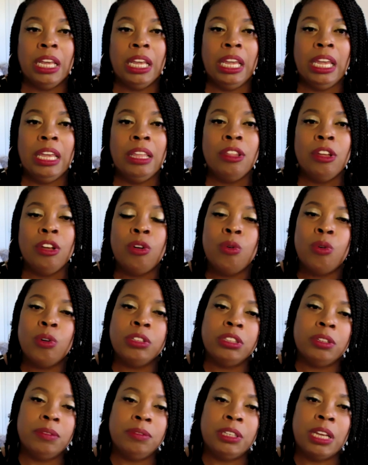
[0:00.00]
In the
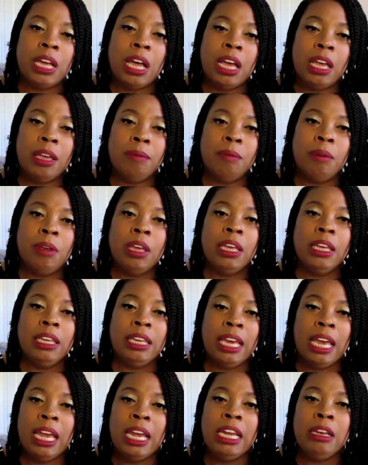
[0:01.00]
course of time,
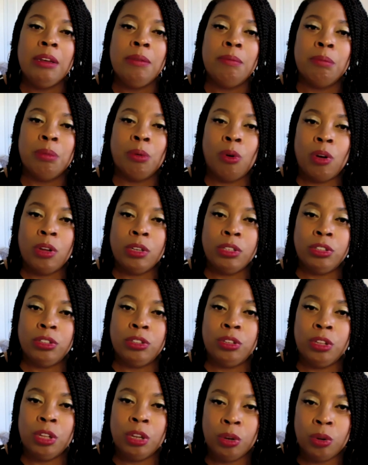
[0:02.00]
Cain brought
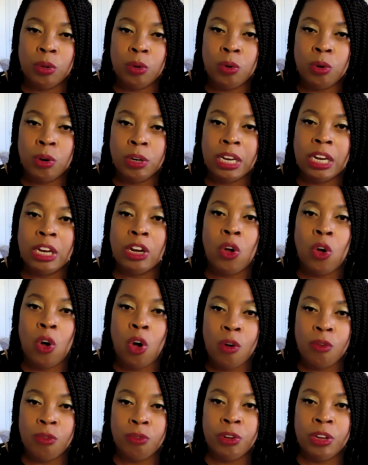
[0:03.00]
to the Lord an
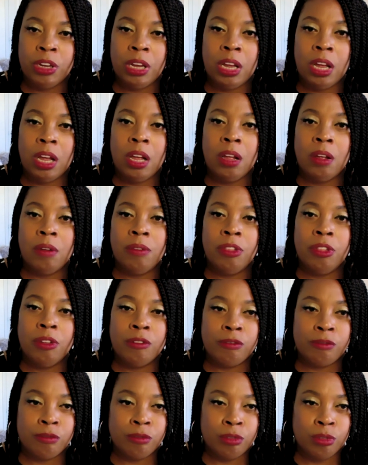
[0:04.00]
offering of the
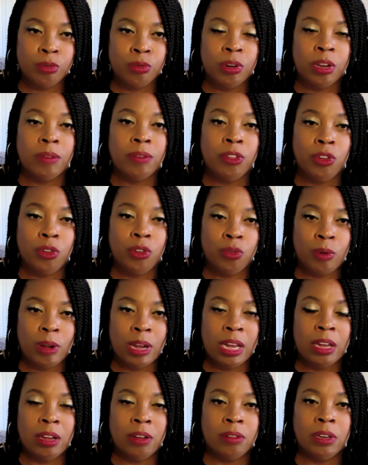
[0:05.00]
fruit of the
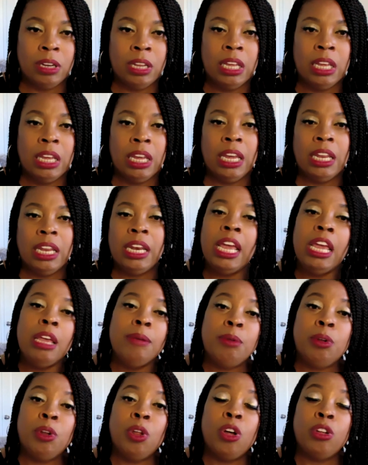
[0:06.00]
ground, and
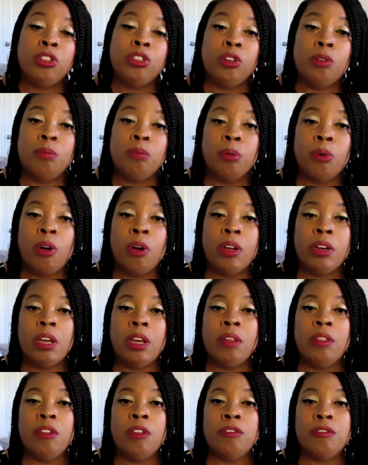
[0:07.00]
Abel also brought
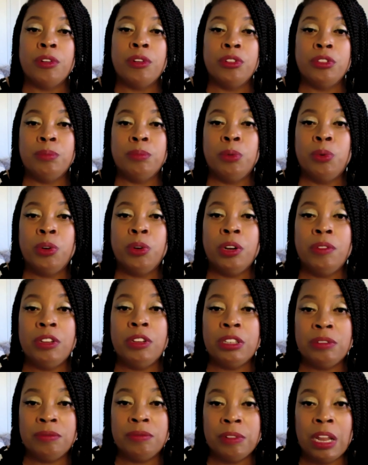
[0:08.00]
of the firstborn of
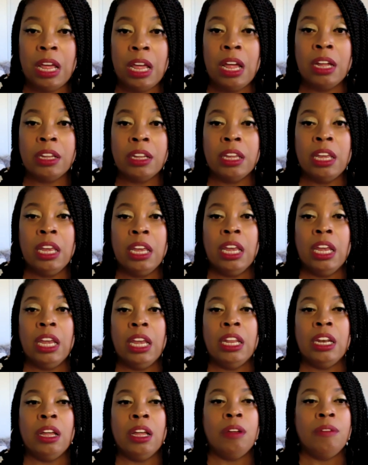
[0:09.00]
his flock
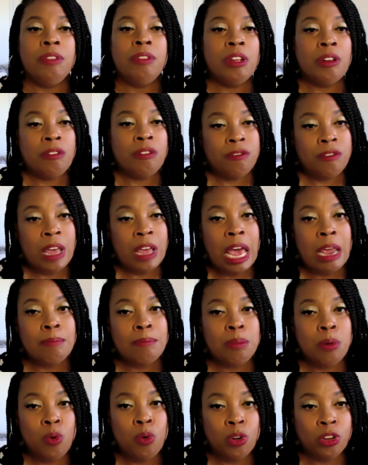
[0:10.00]
and of their
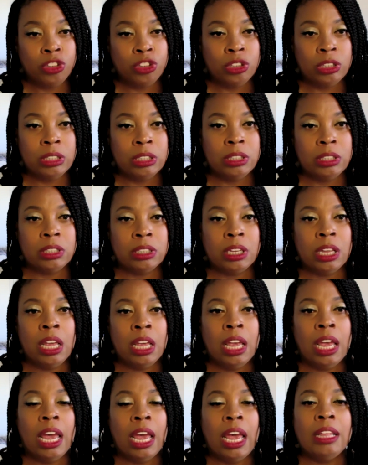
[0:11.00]
fat portions.
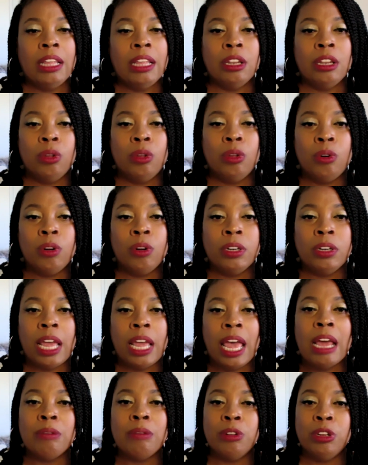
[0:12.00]
And the Lord
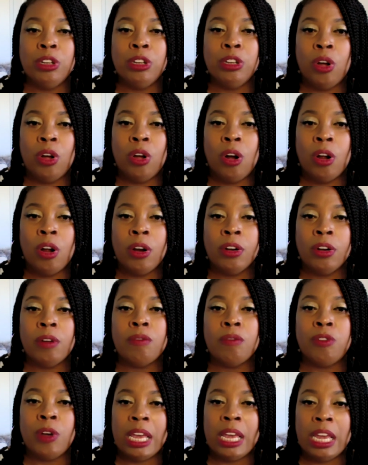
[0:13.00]
had regard
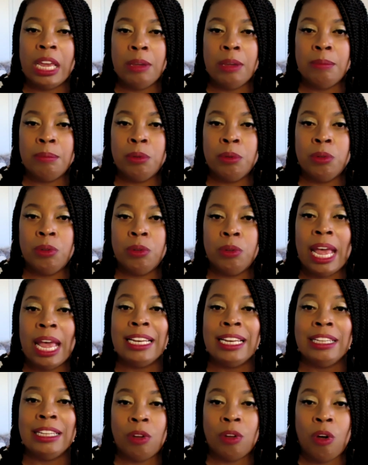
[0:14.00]
for Abel and
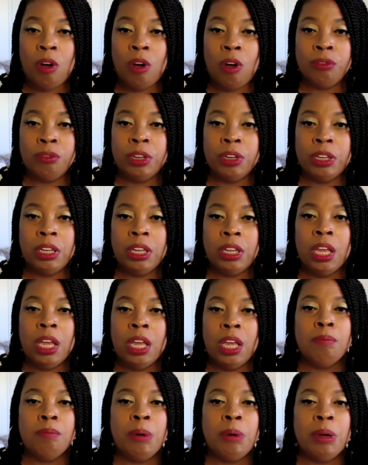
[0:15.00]
his offering,
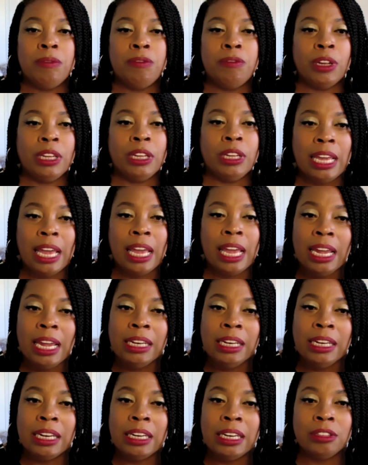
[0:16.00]
but for
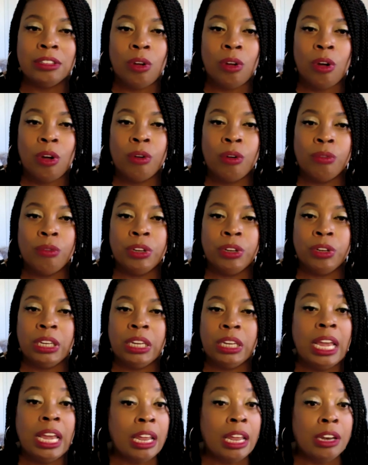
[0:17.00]
Cain and his offering
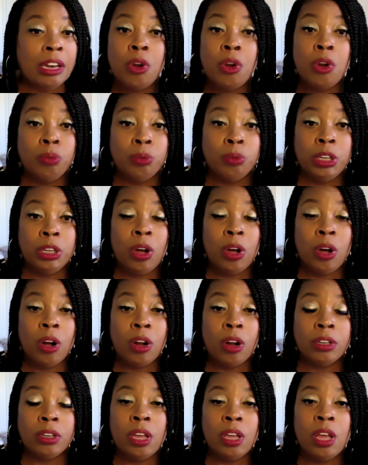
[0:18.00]
he had no
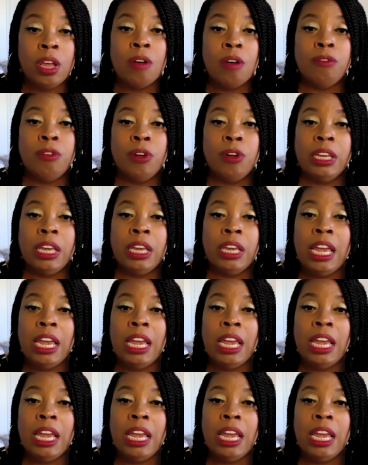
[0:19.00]
regard. For
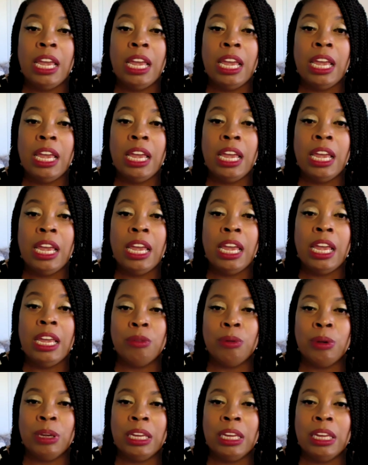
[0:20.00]
Cain was very
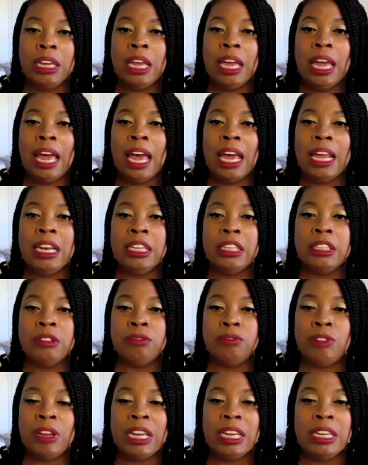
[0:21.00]
angry, and his
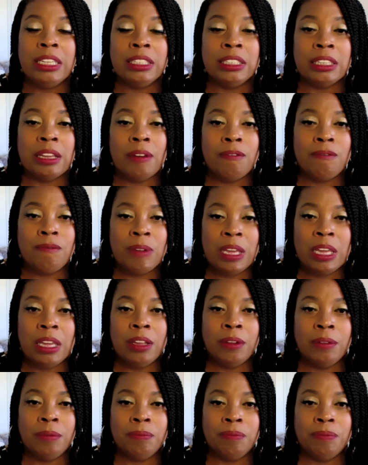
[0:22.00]
face
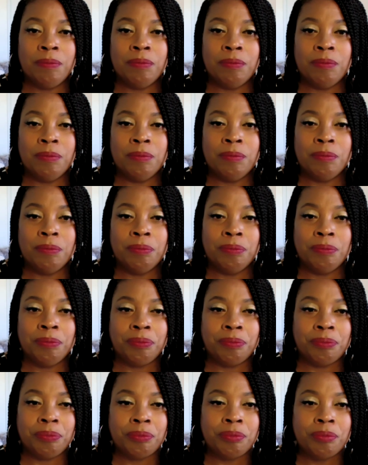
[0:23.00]
fell.
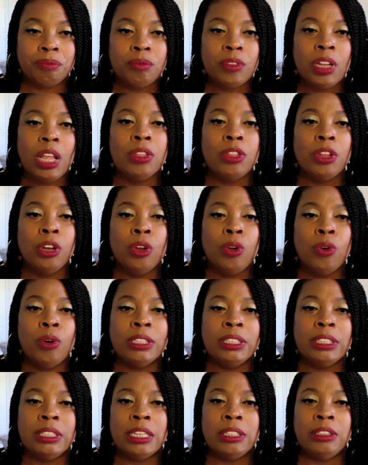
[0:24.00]
The
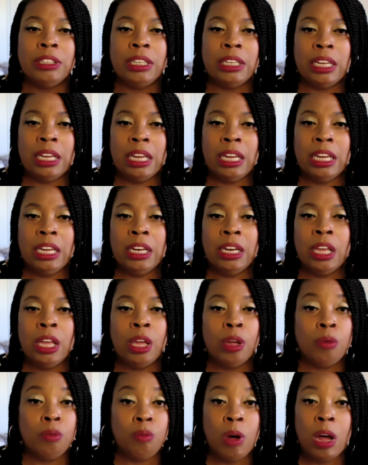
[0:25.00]
Lord said to Cain,
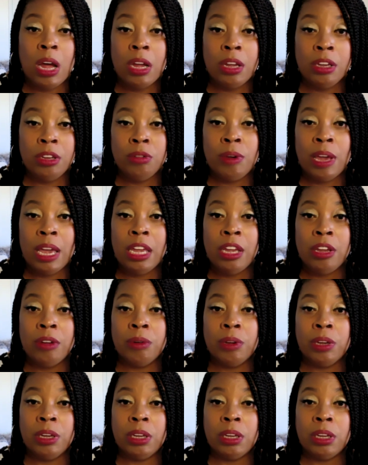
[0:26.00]
Why are you
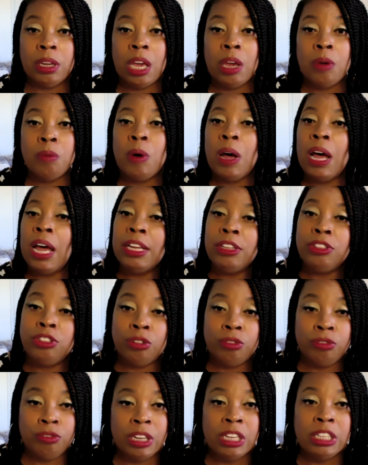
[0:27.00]
angry? And why has
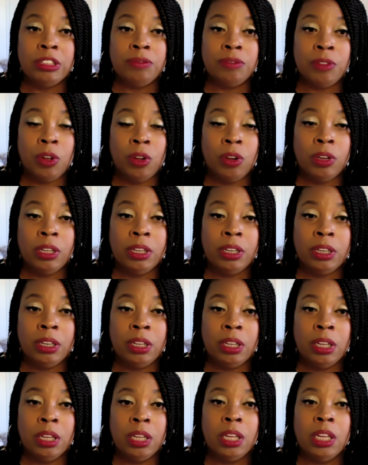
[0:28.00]
your face fallen?
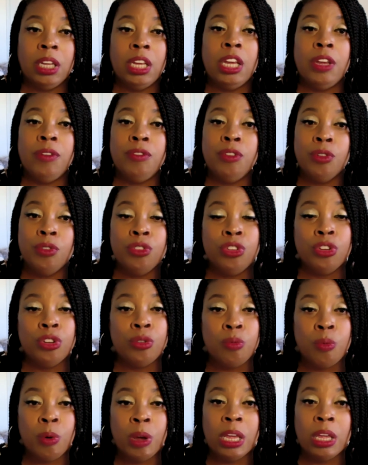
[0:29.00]
If you do
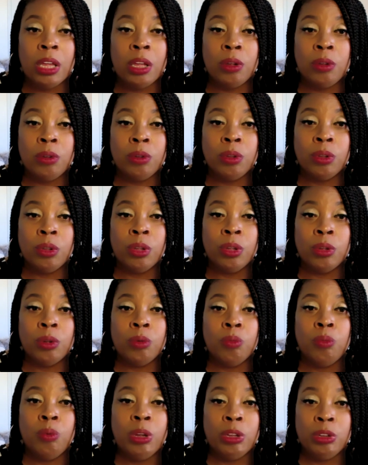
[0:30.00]
well,
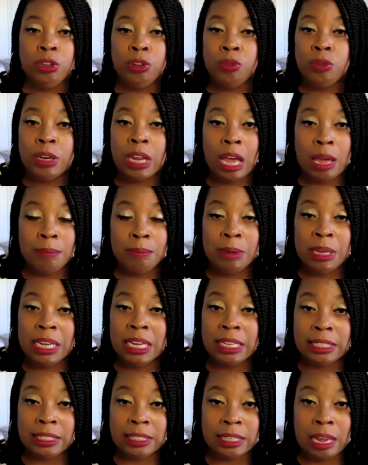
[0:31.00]
will you not be
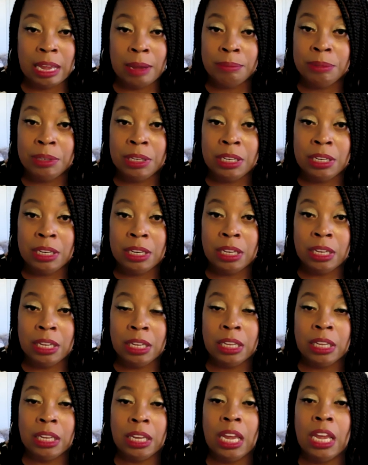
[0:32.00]
accepted?
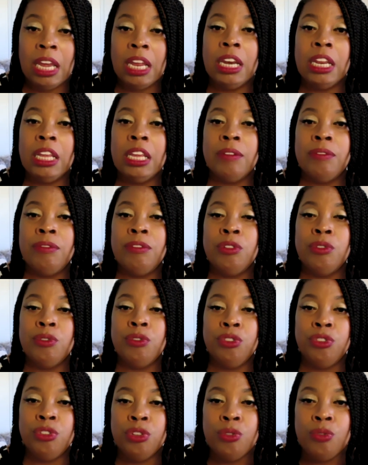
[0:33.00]
And if you
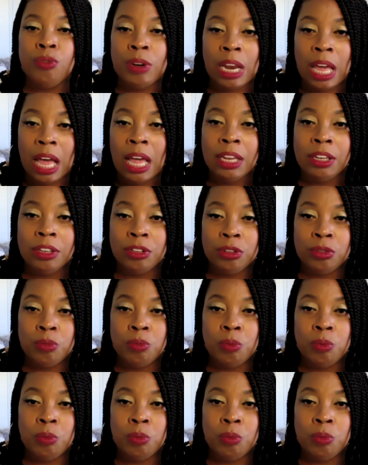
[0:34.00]
do not do